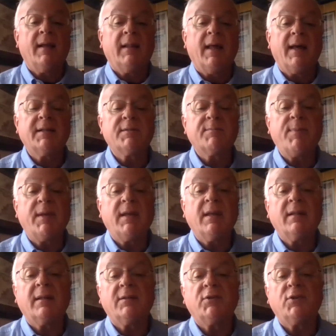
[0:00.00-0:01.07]
Let us
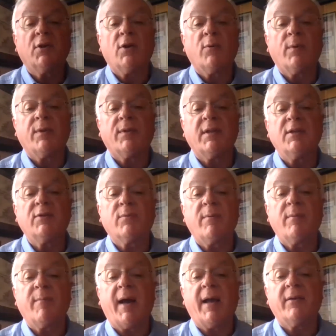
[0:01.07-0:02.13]
begin this year with these
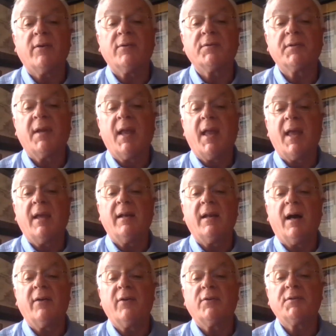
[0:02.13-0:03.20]
reminders and
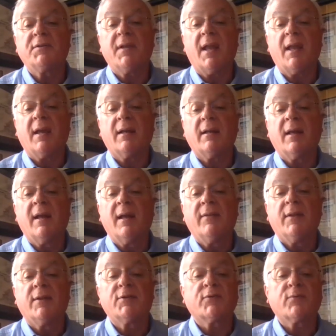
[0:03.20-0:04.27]
understand
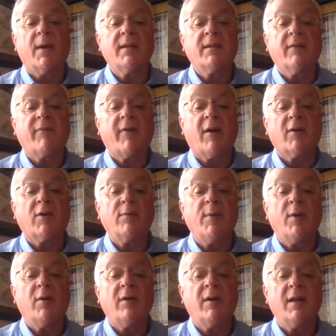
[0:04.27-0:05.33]
the strength of our
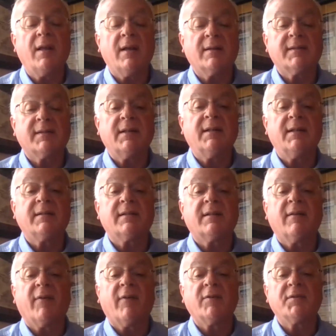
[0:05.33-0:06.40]
community is in its
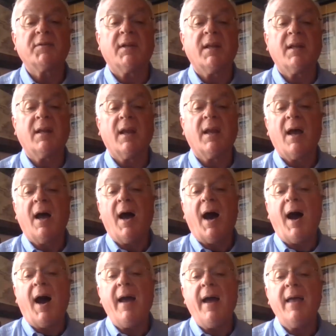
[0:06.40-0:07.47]
diversity.
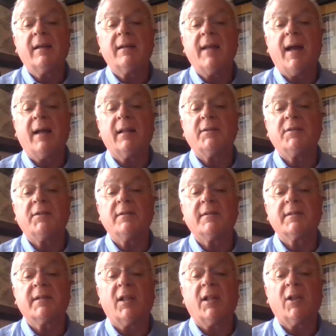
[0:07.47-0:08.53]
I acknowledge and
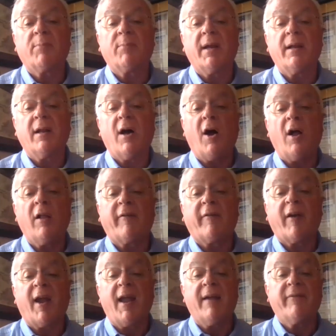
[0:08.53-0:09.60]
celebrate all
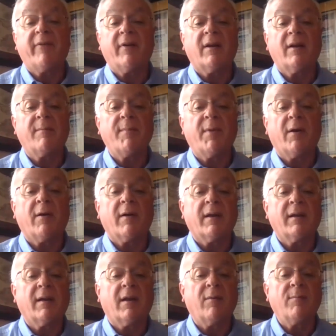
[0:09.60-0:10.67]
our African
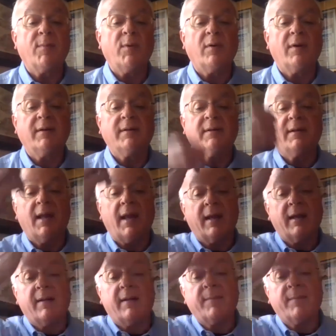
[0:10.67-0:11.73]
American community today.